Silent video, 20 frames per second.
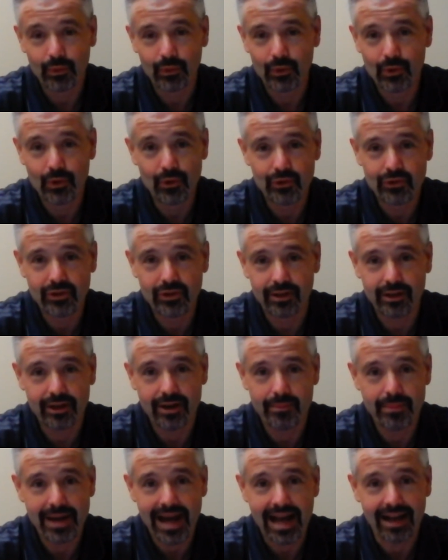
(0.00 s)
who's going to
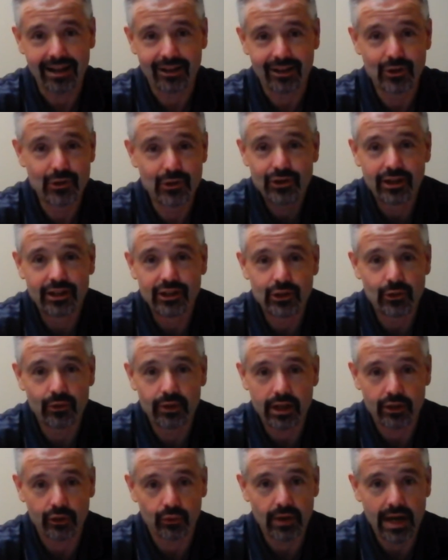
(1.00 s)
come back? Who's going to do
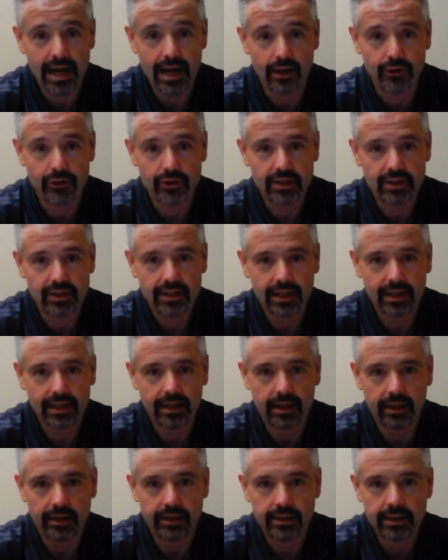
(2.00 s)
another round?
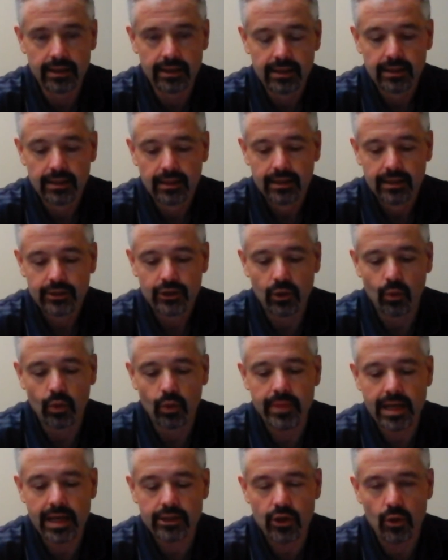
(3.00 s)
And, what
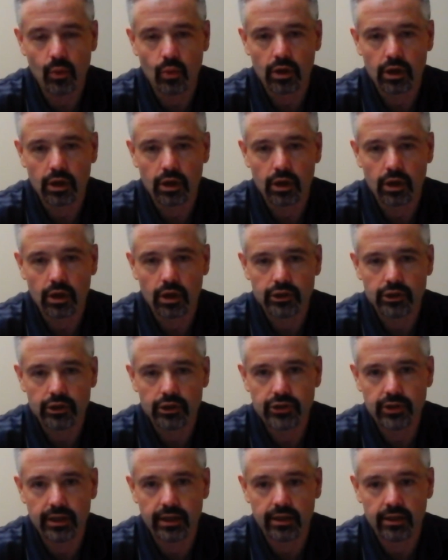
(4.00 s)
makes it
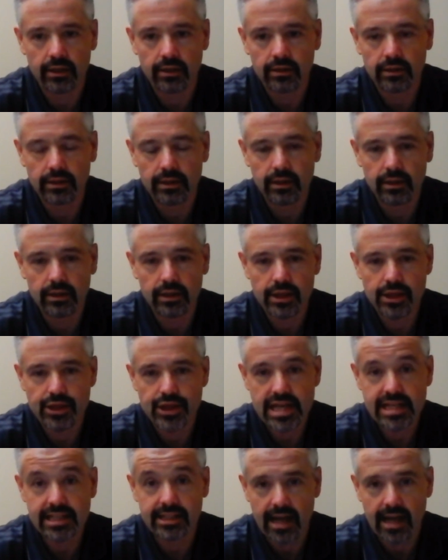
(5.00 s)
worse in
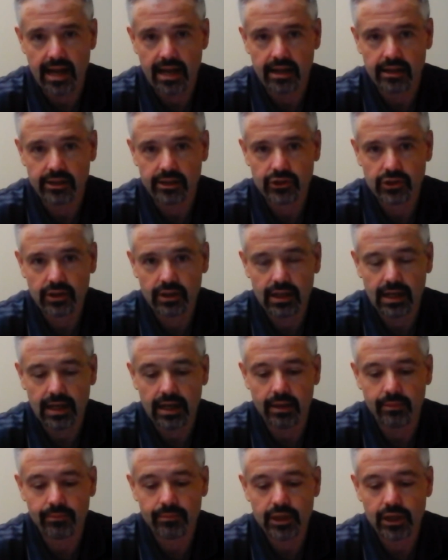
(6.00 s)
these days,
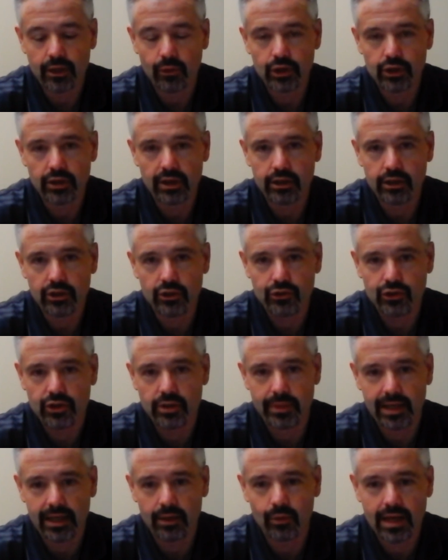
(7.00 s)
it used to
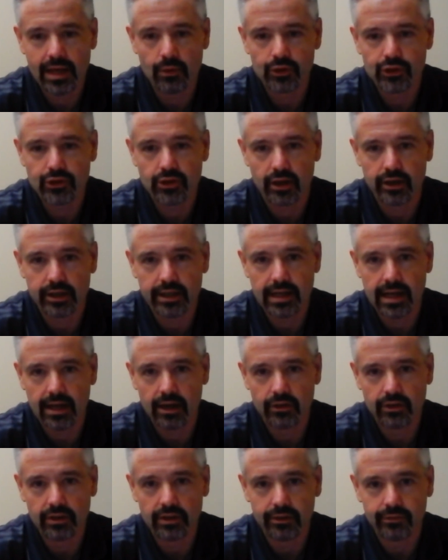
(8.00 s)
be when I was starting
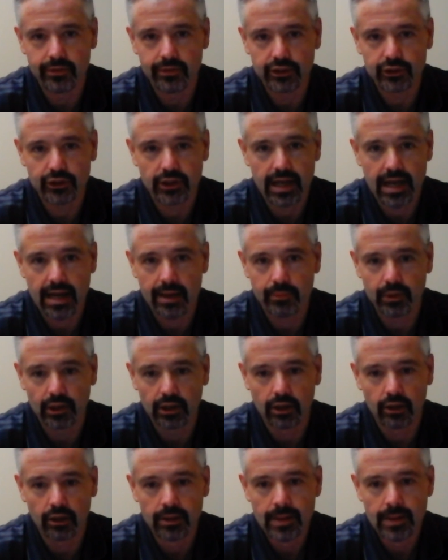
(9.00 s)
out in venture
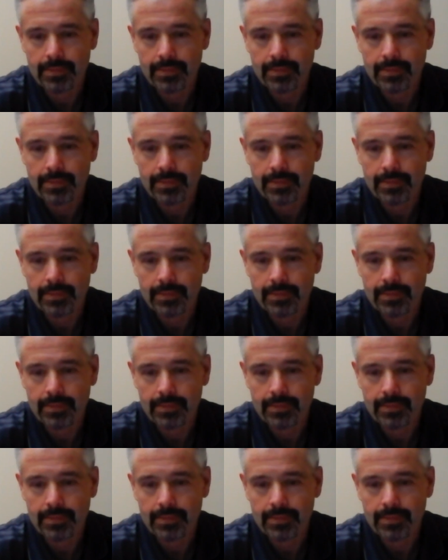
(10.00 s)
capital,